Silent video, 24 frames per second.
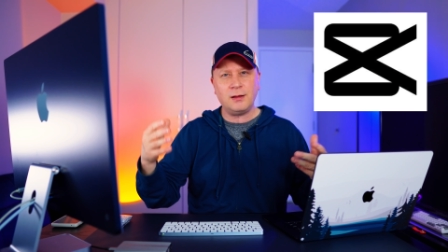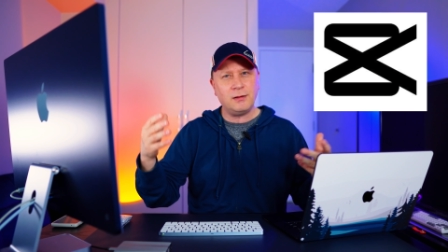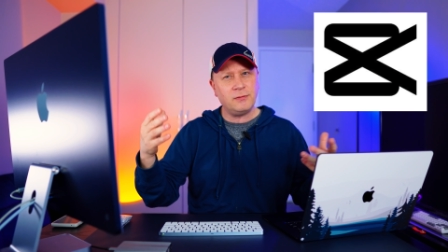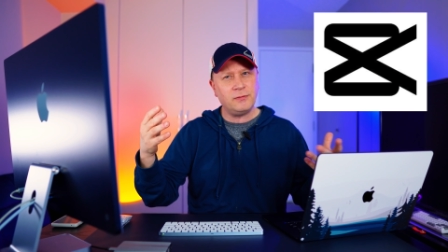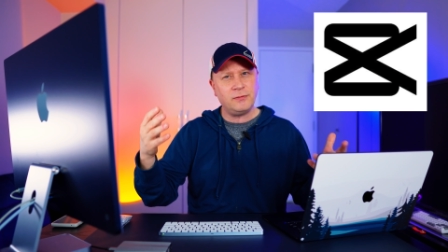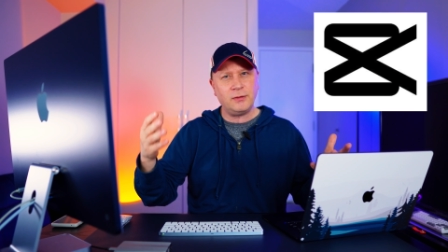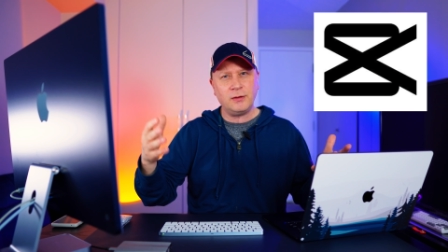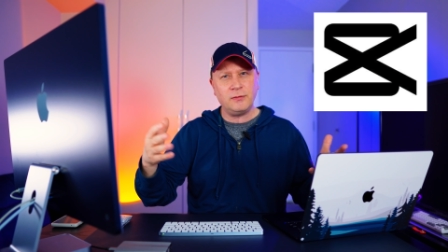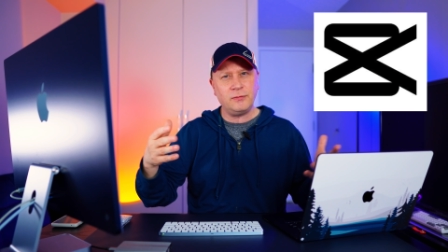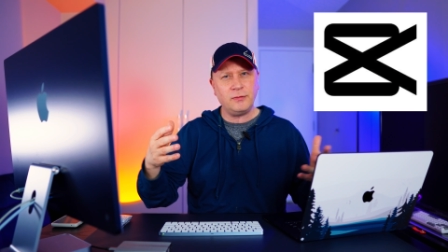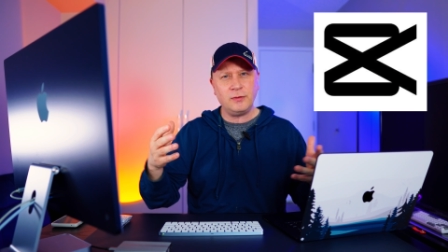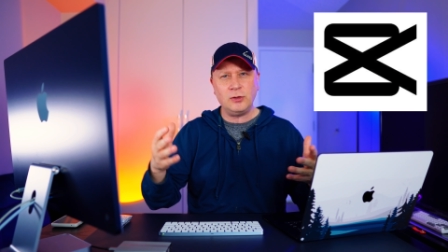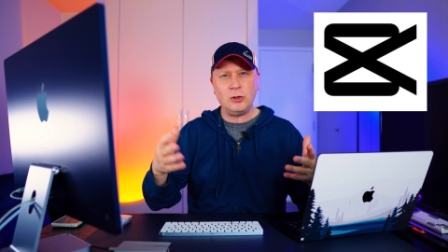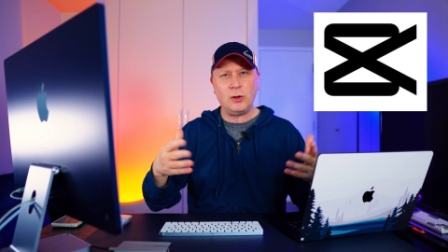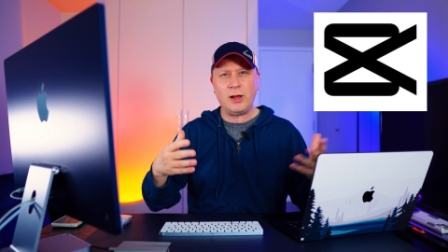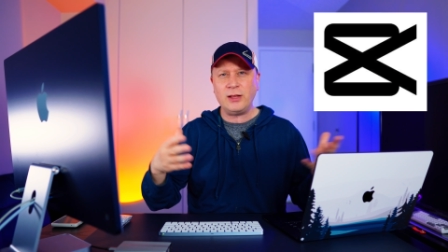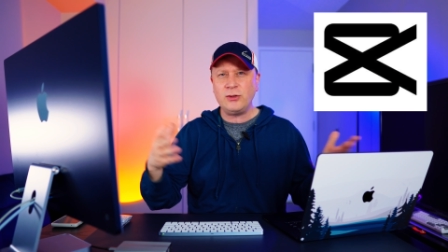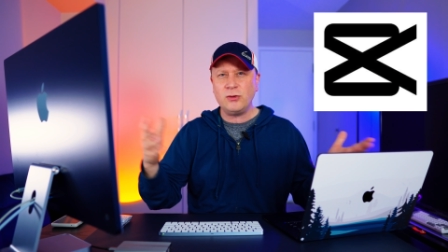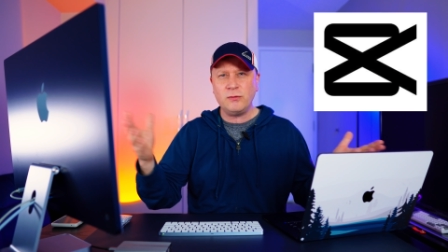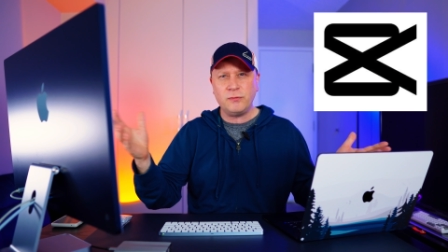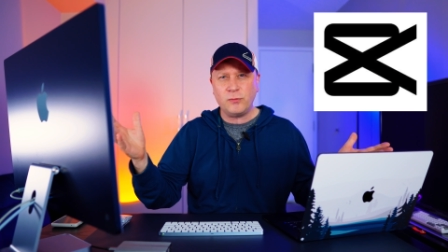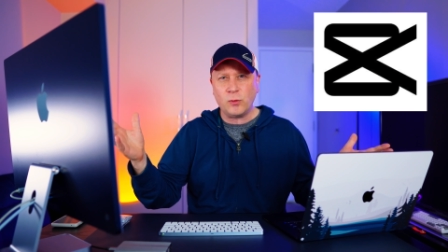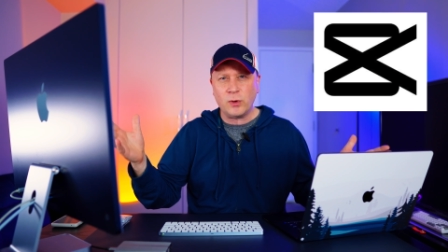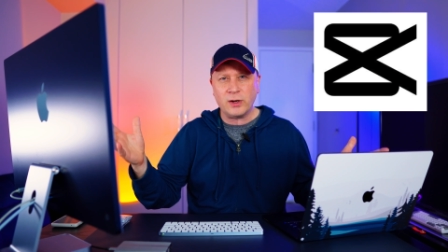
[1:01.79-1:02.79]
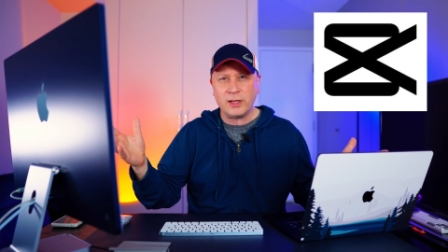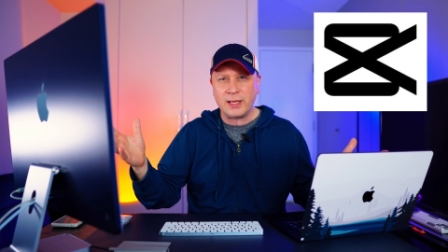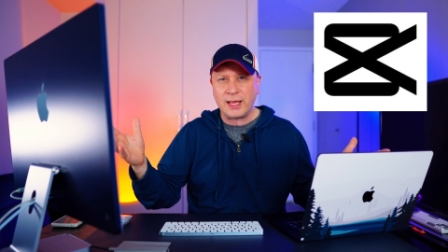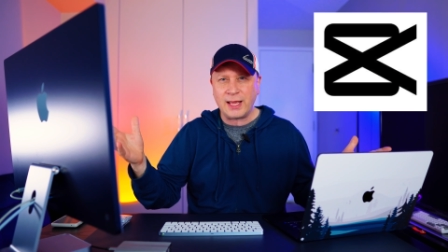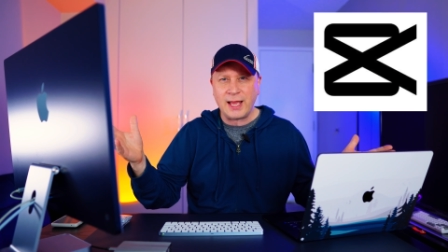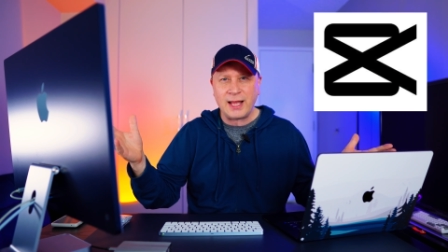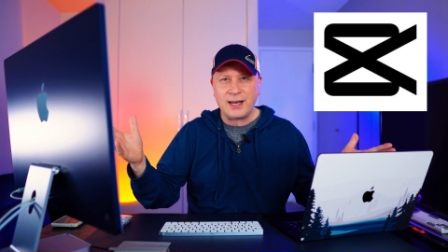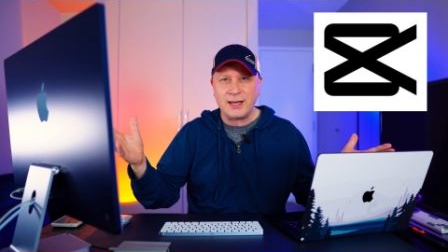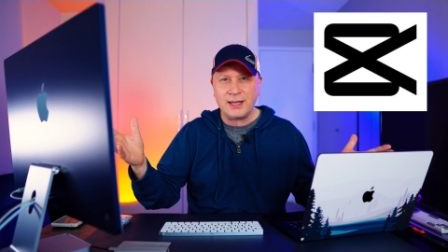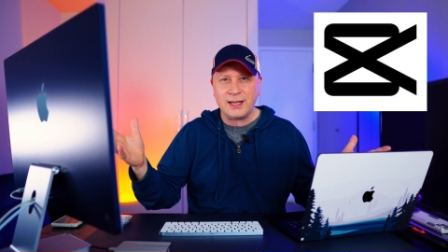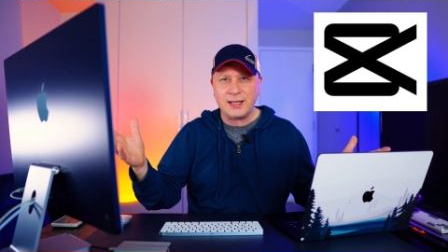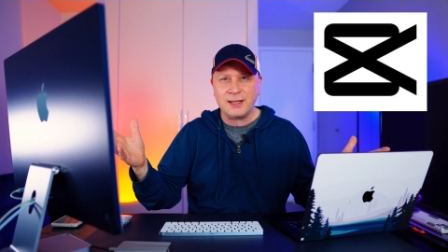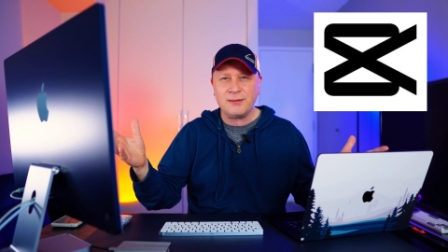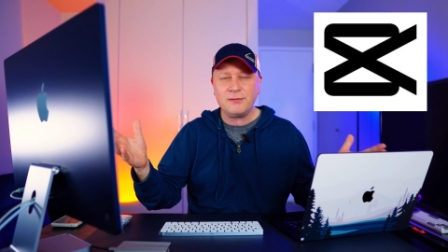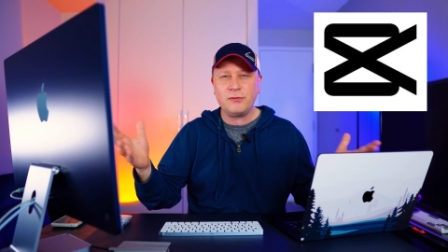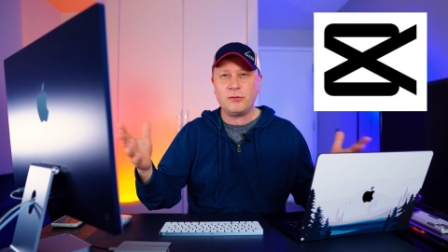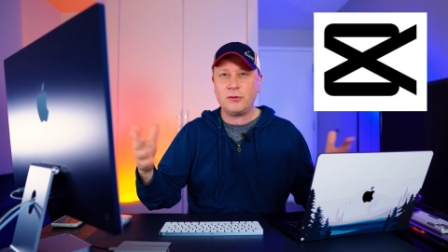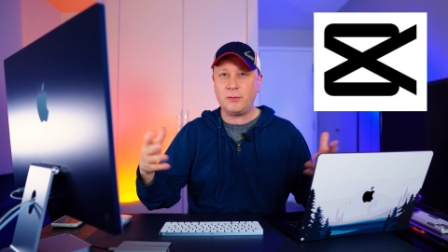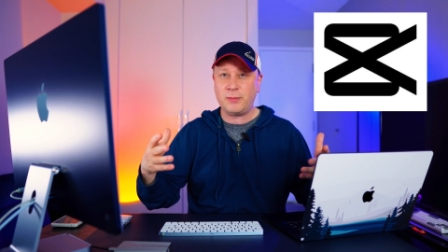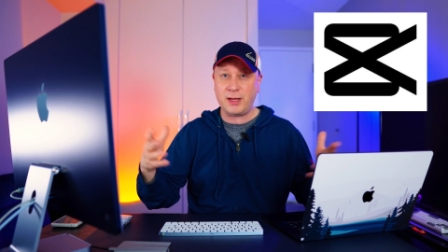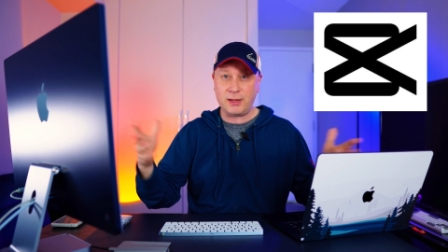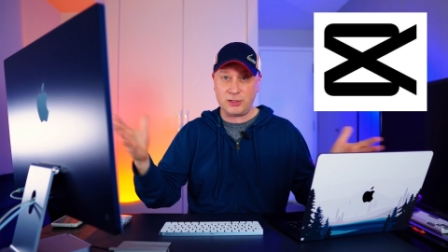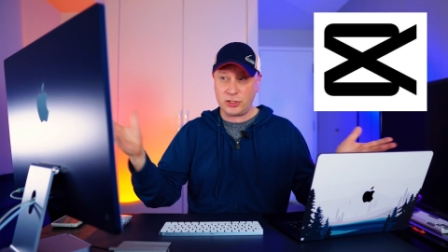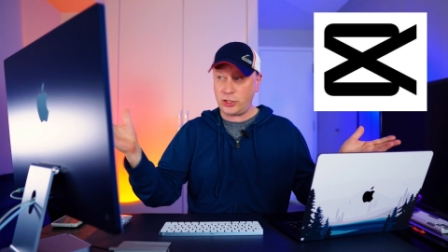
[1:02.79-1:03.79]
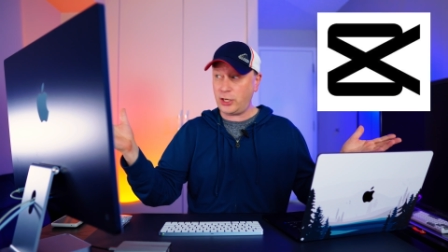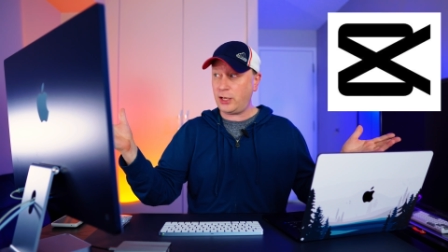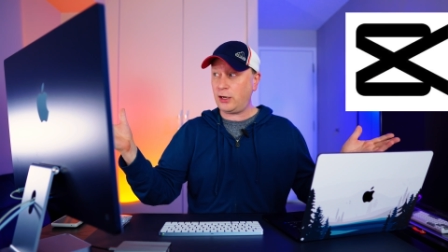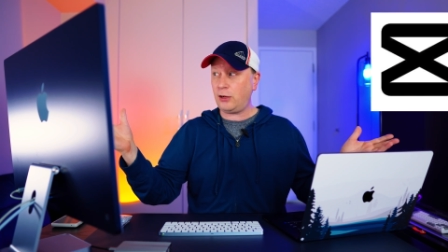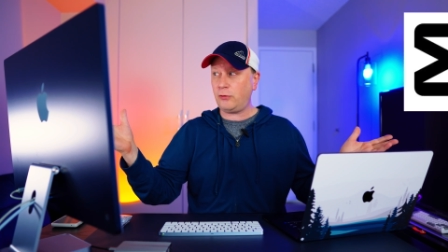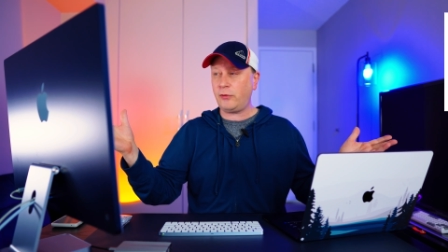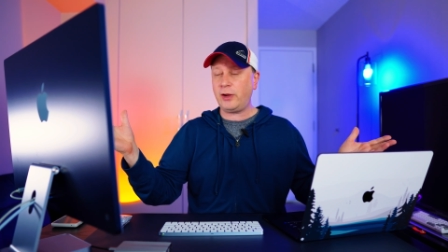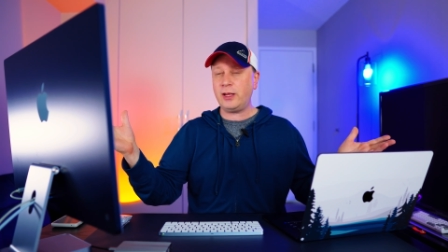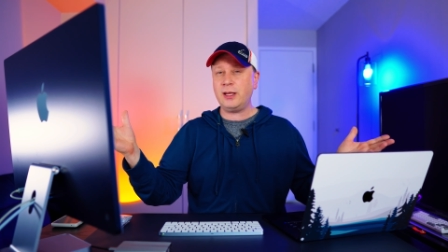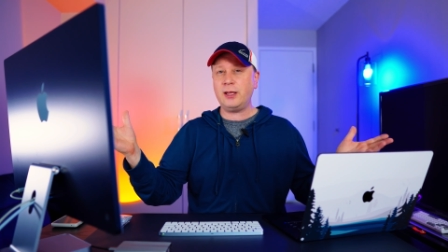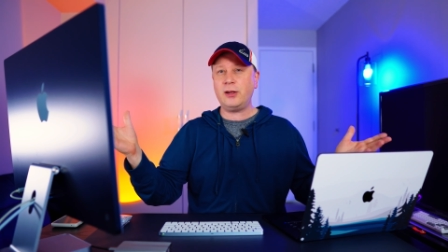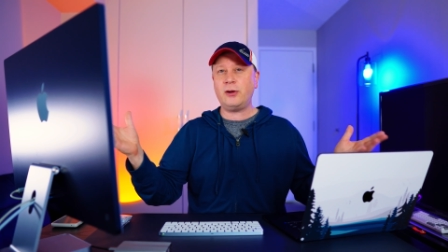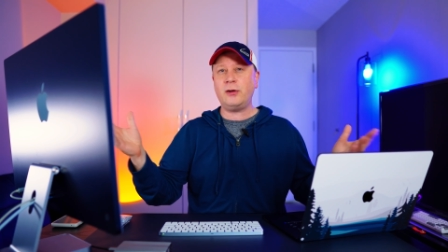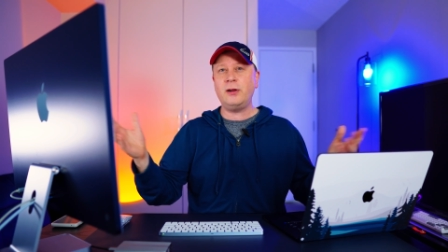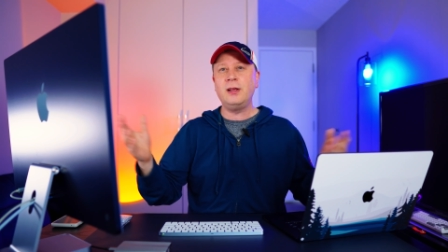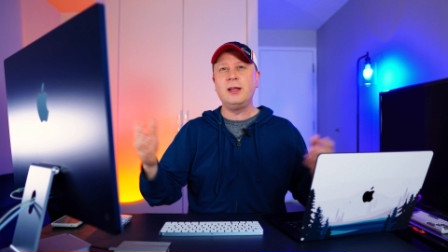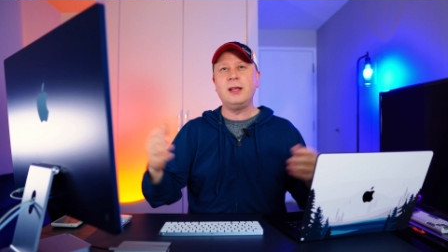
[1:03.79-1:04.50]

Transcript: of, of, you know, I do four K editing for my channel right here,